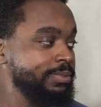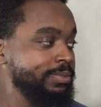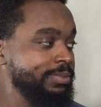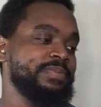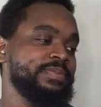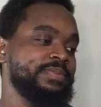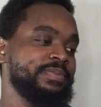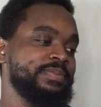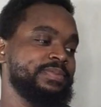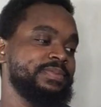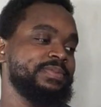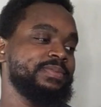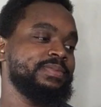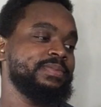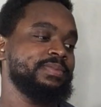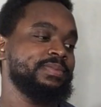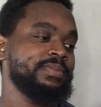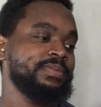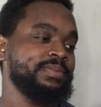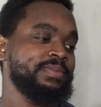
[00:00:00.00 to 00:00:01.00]

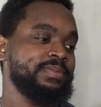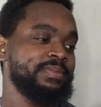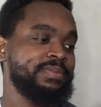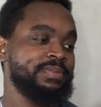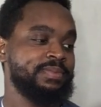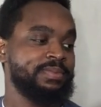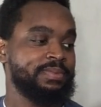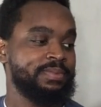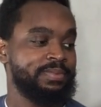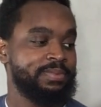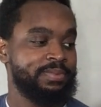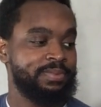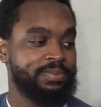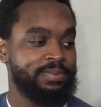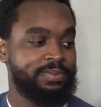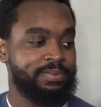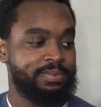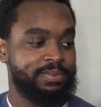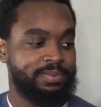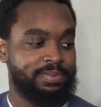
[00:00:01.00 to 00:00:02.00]

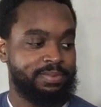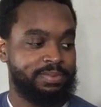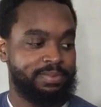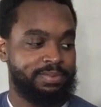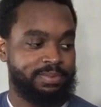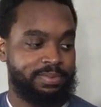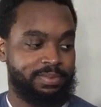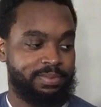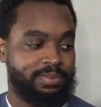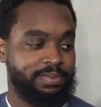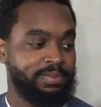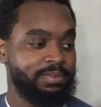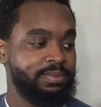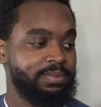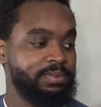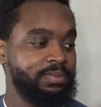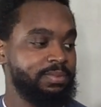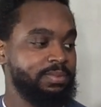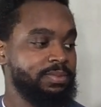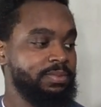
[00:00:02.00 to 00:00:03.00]

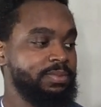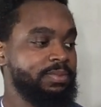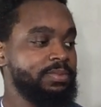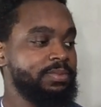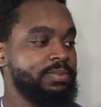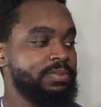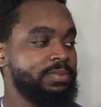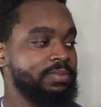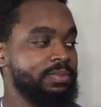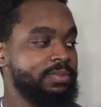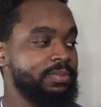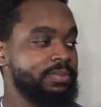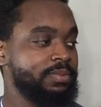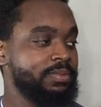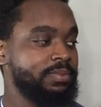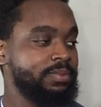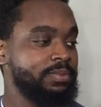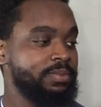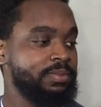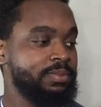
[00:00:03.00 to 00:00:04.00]

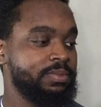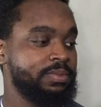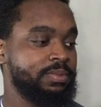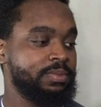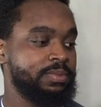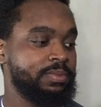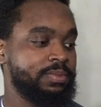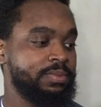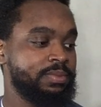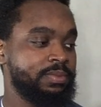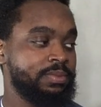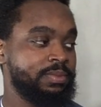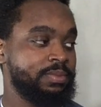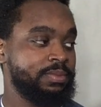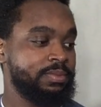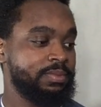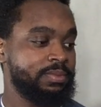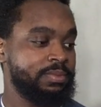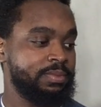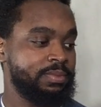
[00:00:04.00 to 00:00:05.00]

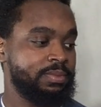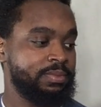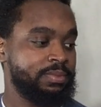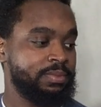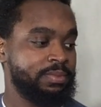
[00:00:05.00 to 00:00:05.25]
[no speech]